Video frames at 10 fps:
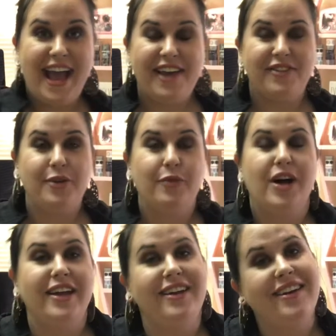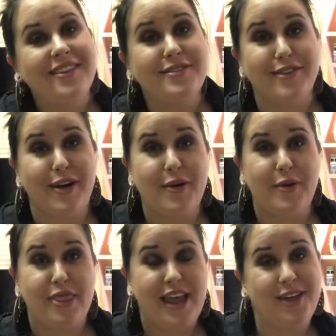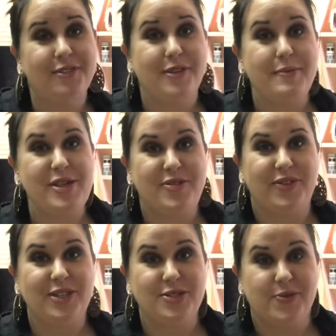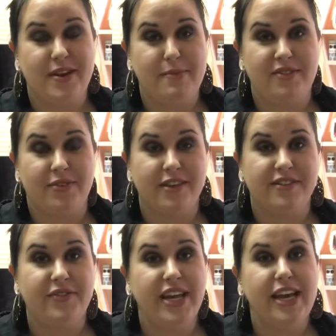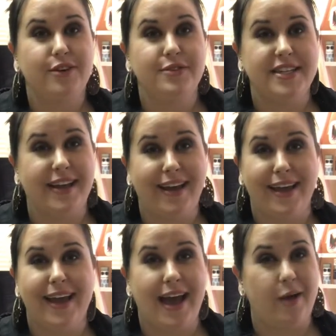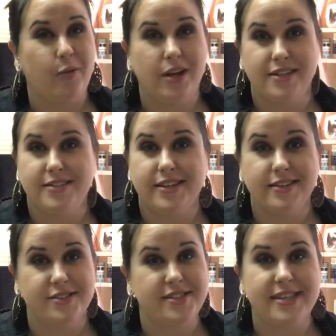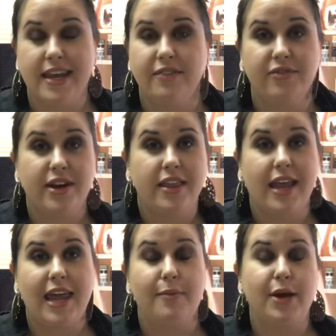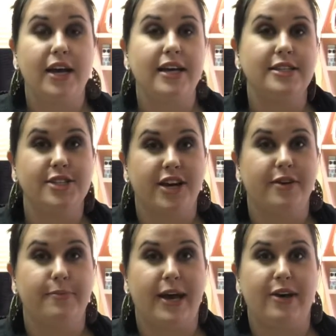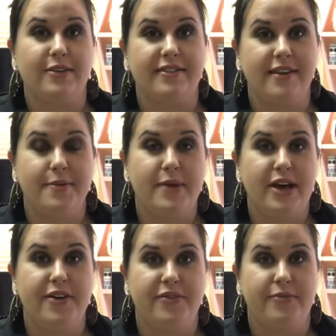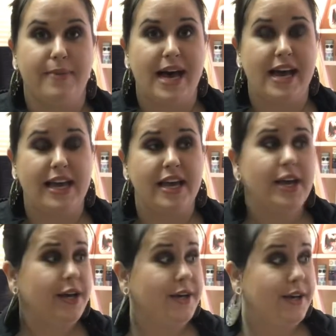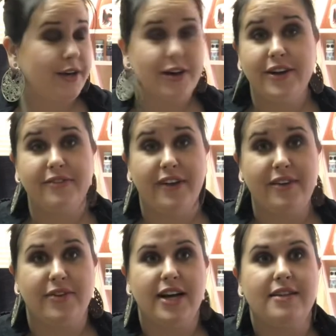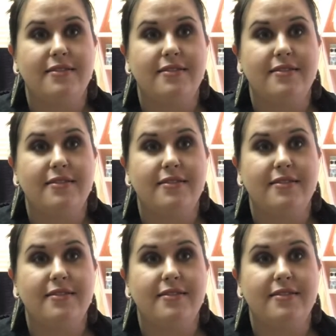Hey everyone, so thank you so much for joining me for this video. Today I wanted to just get in front of the camera and talk about some of my current favorites.